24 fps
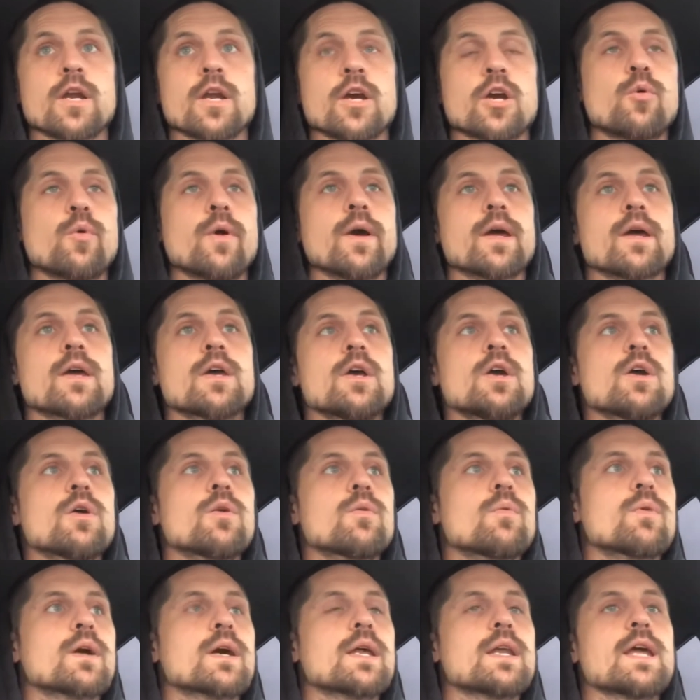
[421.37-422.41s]
quit.
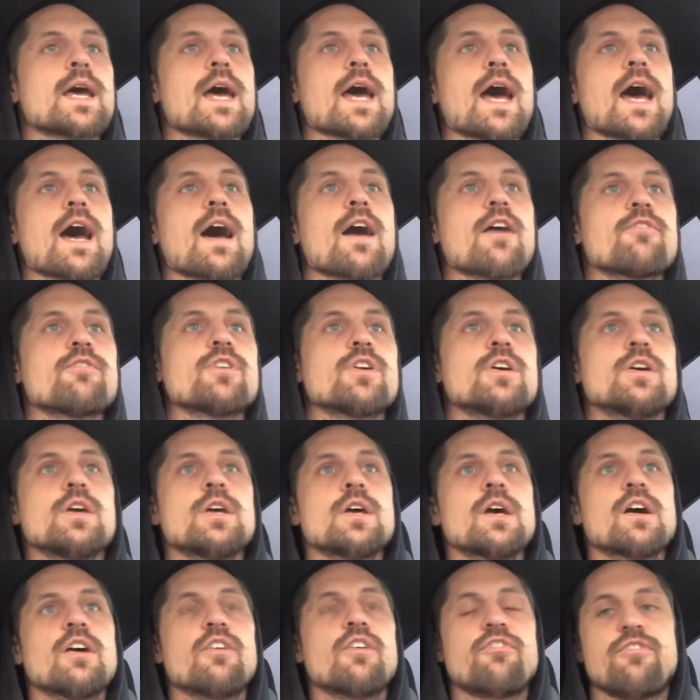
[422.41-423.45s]
We're going to have
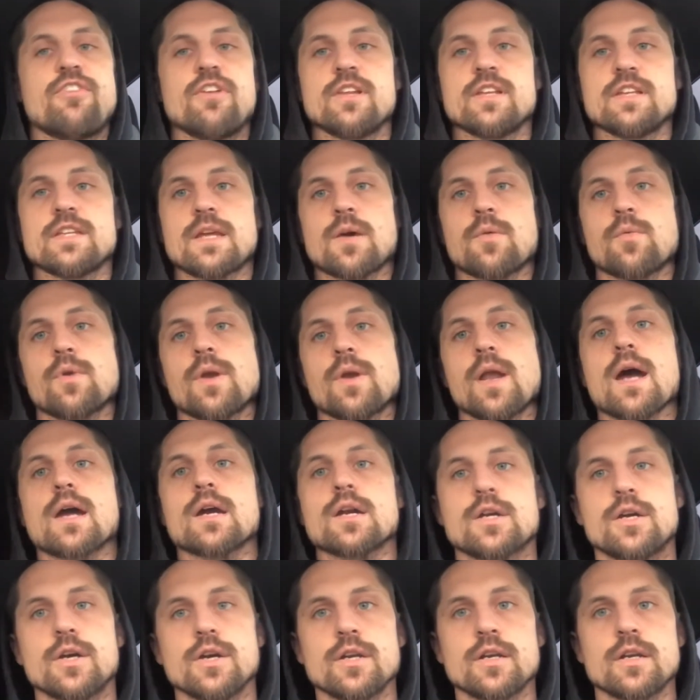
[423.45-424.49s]
a feeling that we're
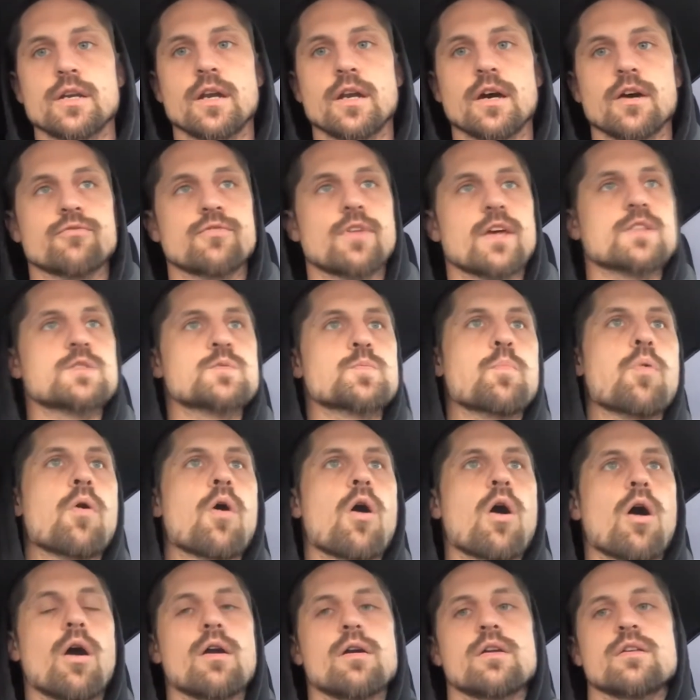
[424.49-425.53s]
not good enough. That's
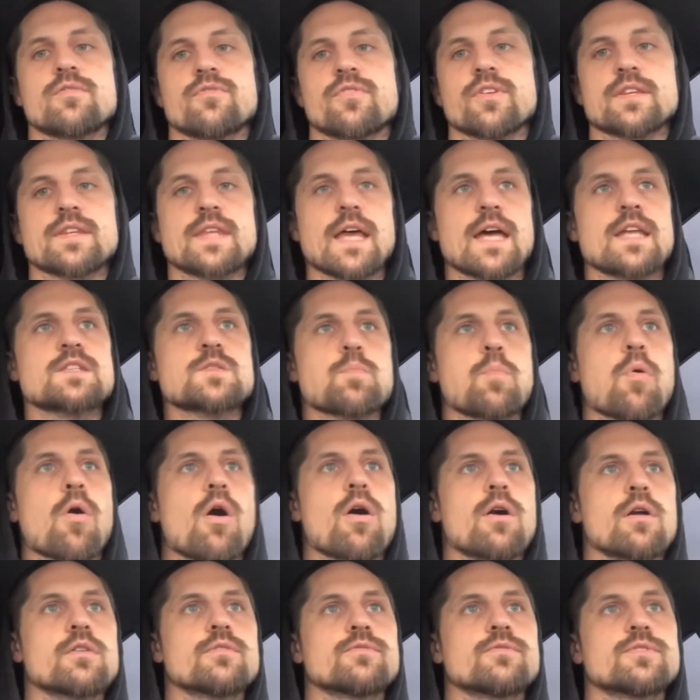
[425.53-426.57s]
part of it. That's
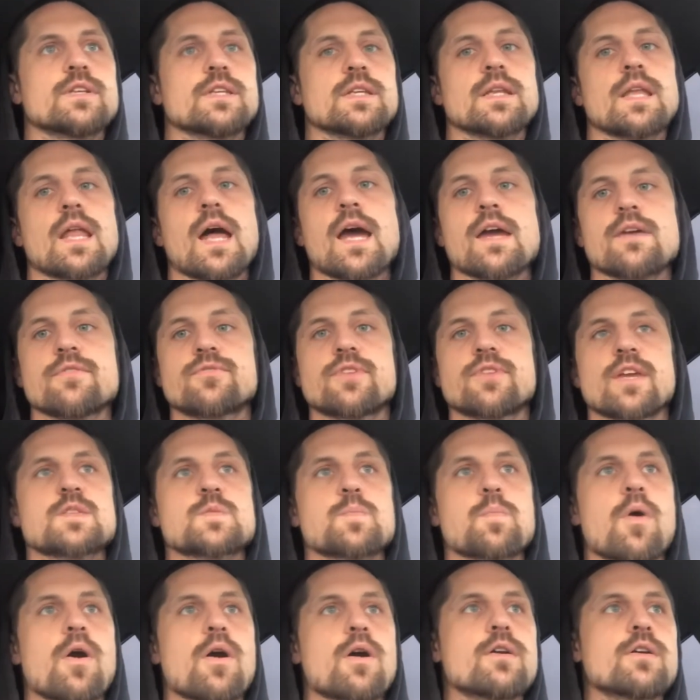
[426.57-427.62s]
part of the life. That's
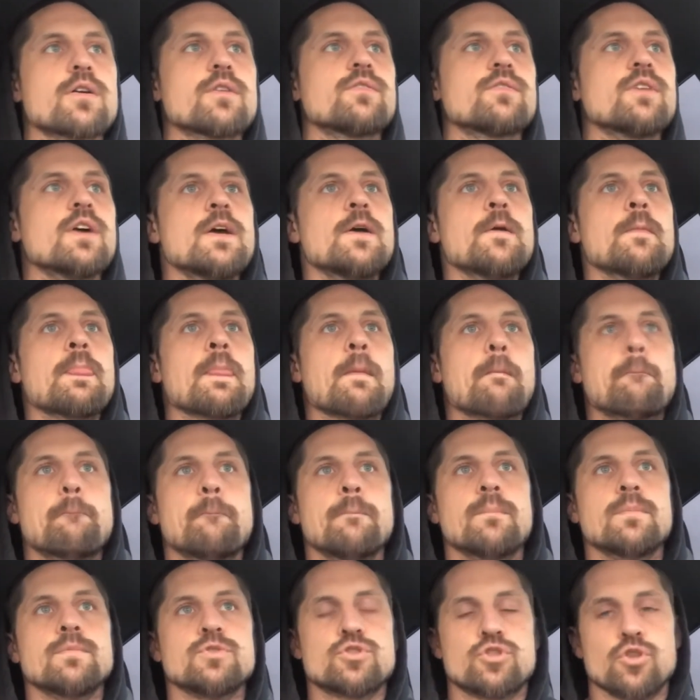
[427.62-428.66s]
part of
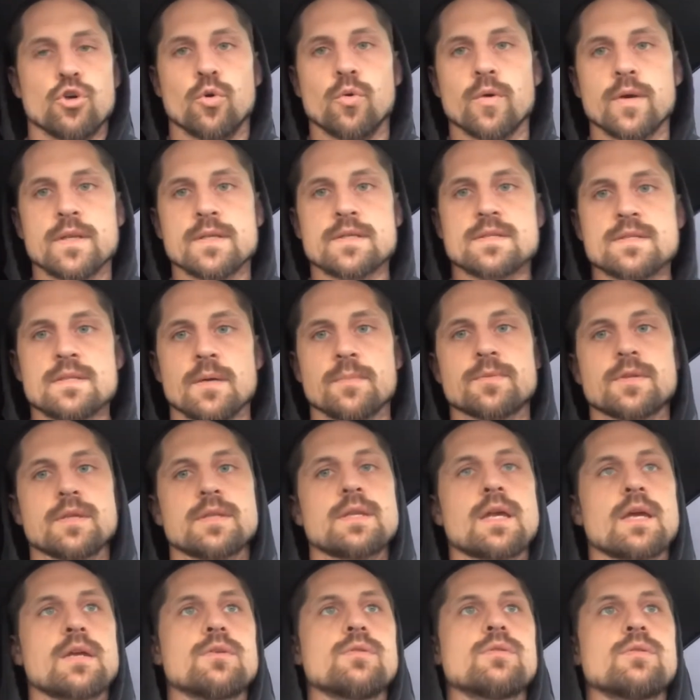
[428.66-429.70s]
doing something
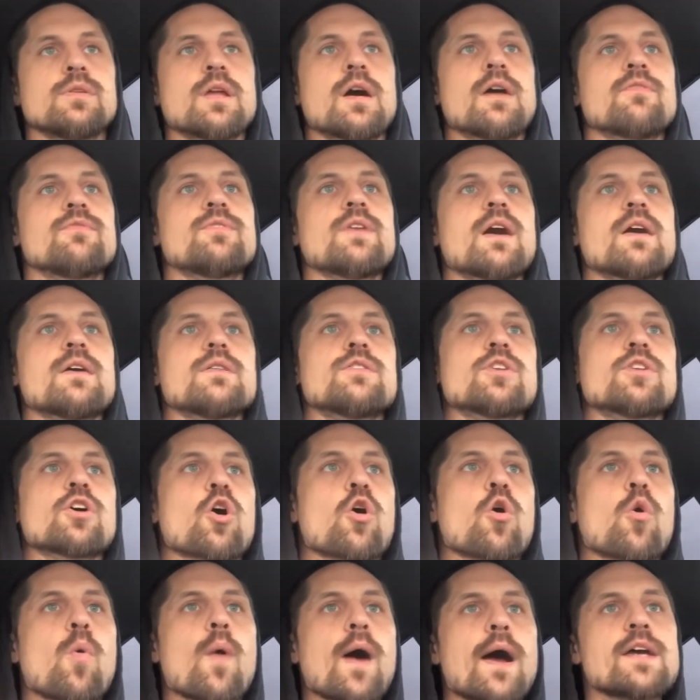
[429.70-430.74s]
that you love. Now, the
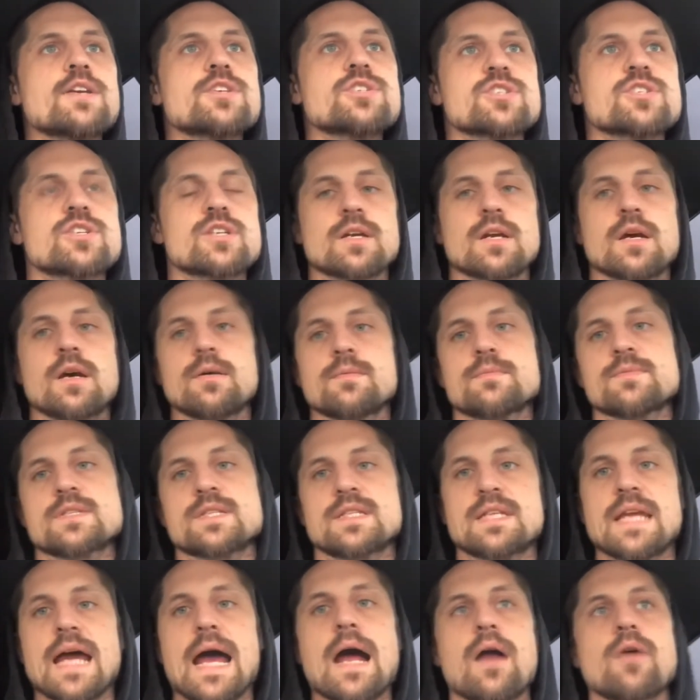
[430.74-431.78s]
question comes
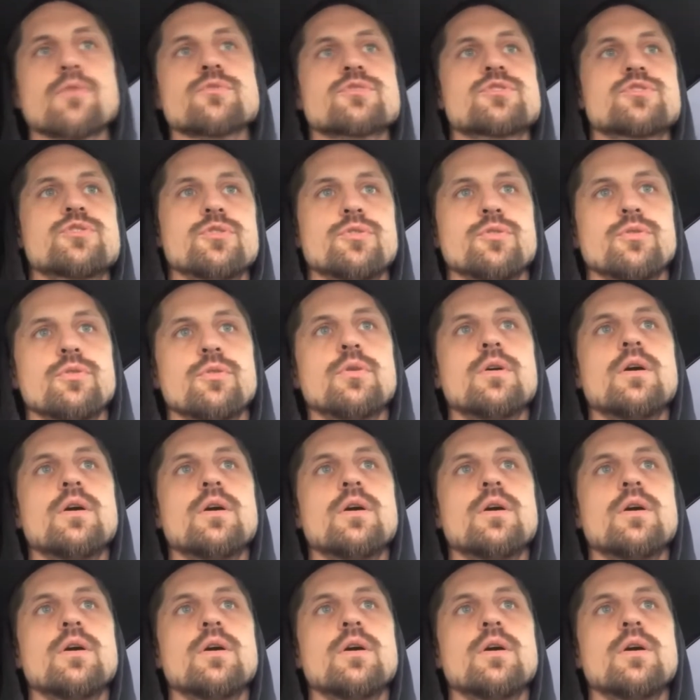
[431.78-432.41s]
down to,